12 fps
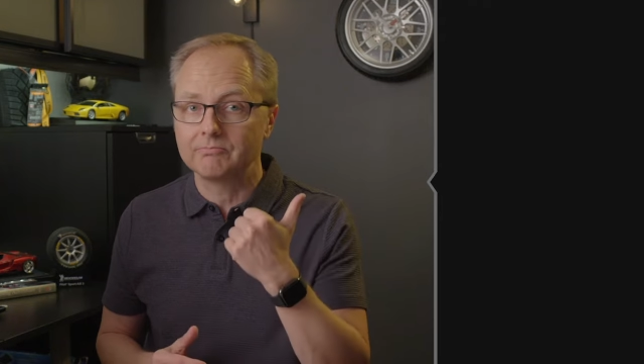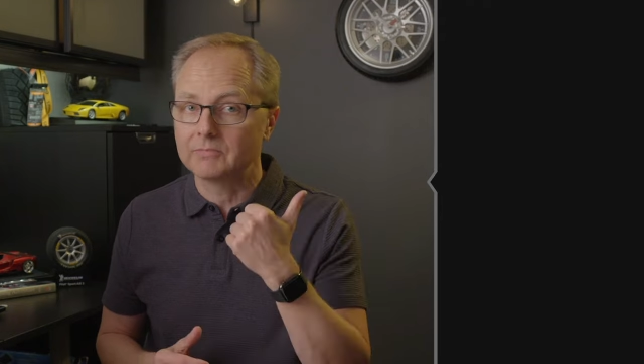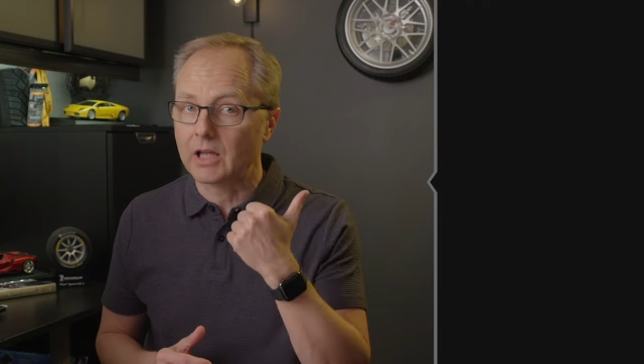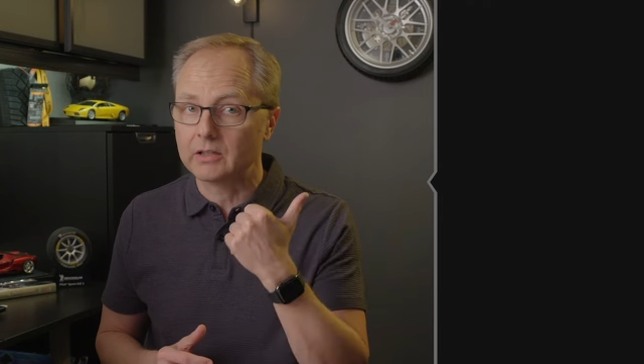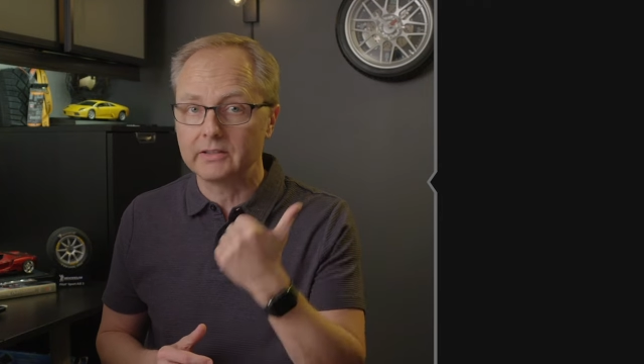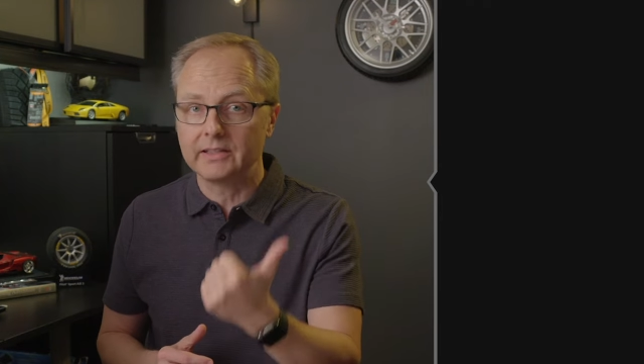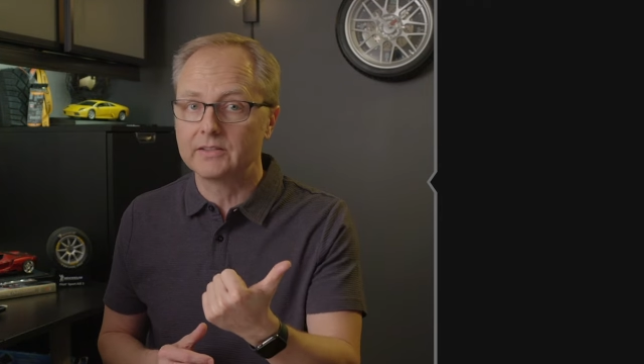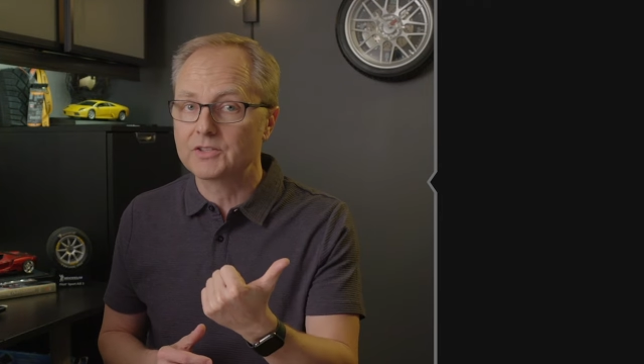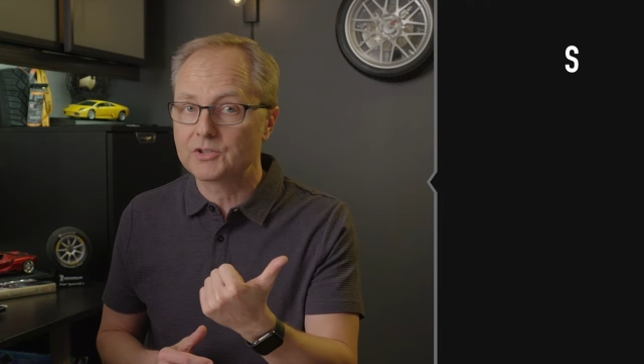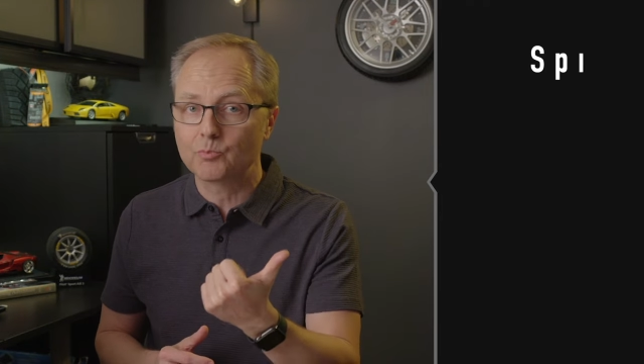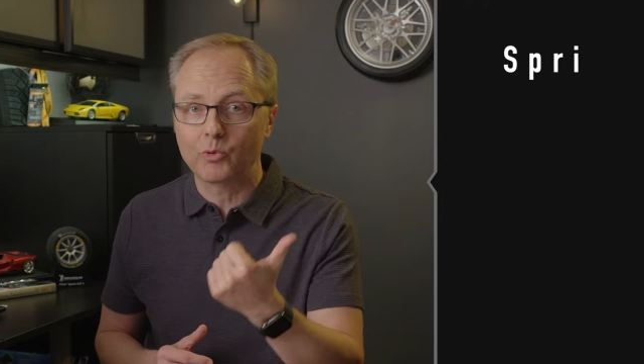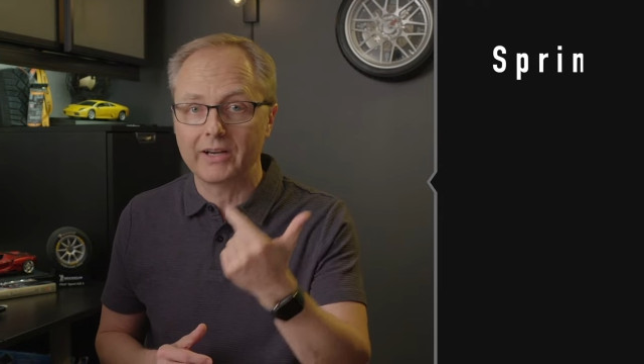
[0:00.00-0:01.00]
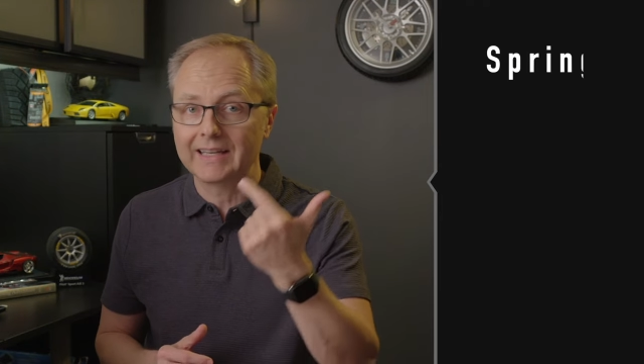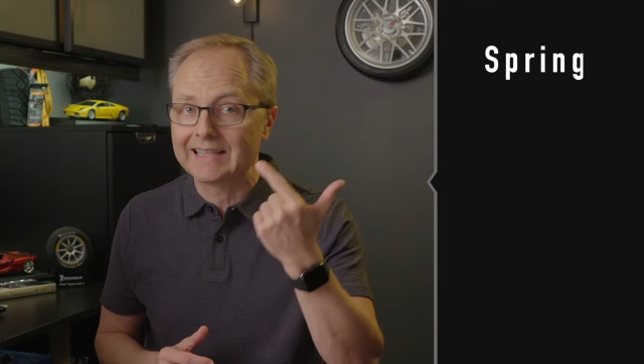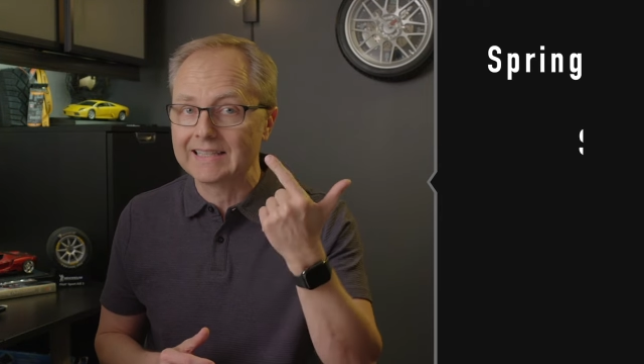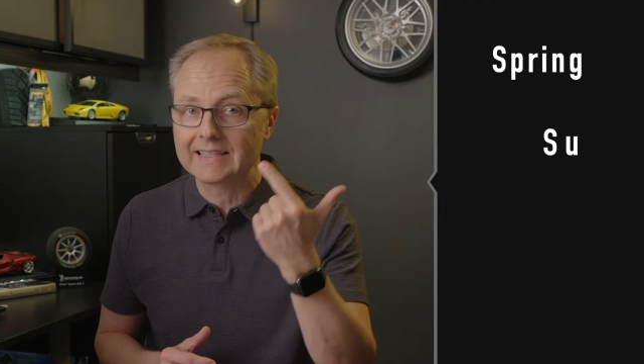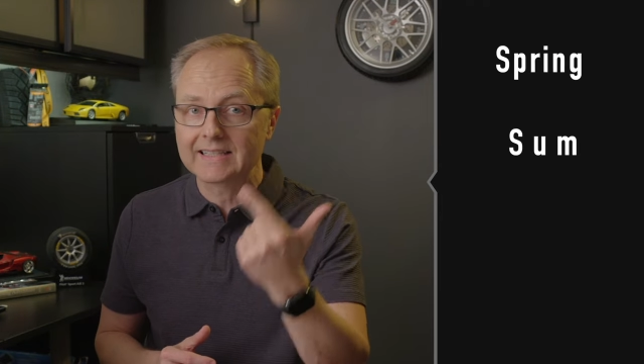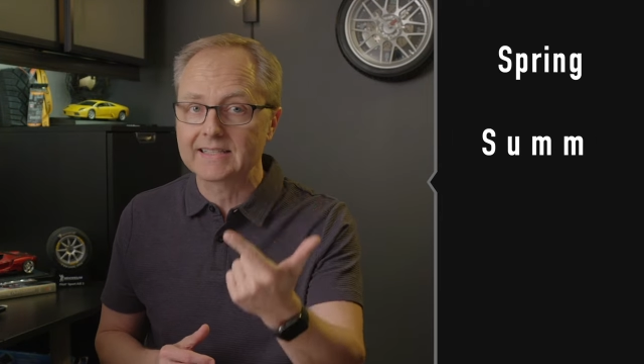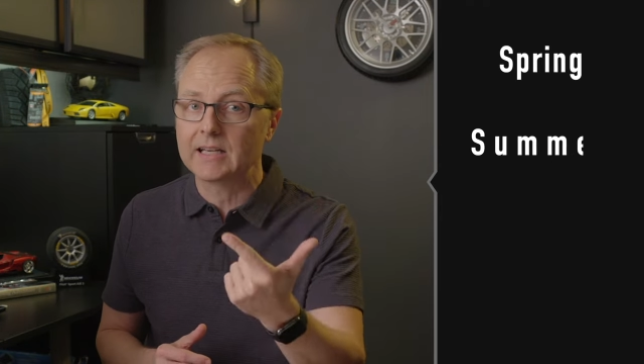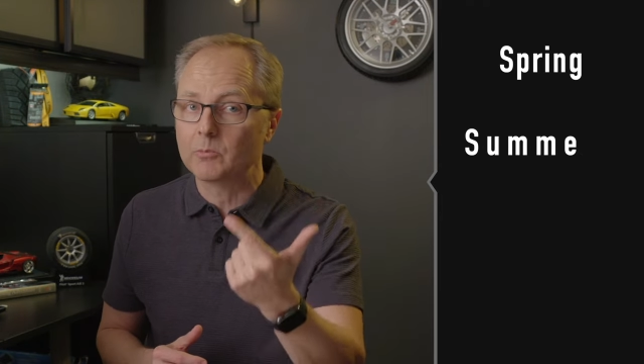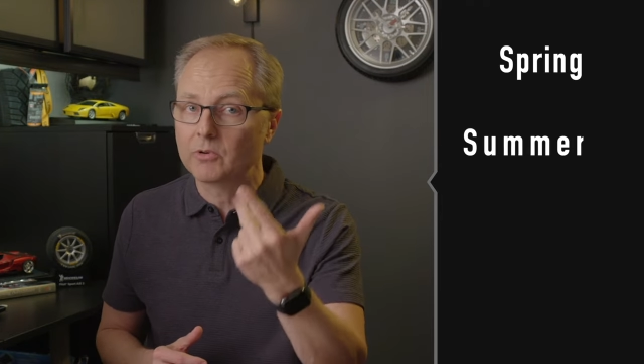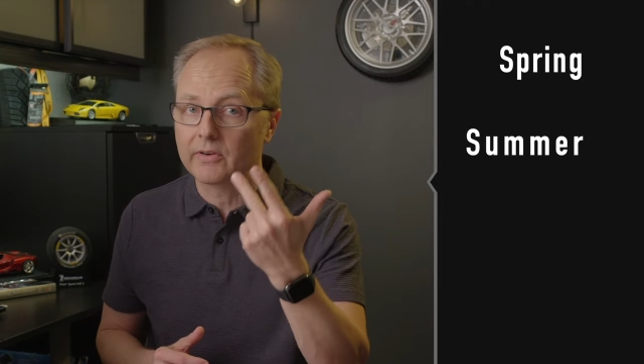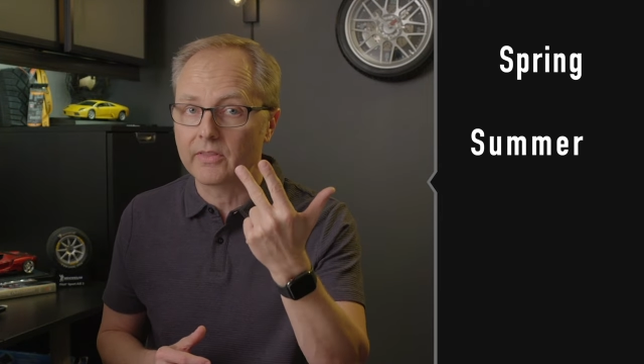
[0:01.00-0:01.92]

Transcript: not only in the spring, the summer,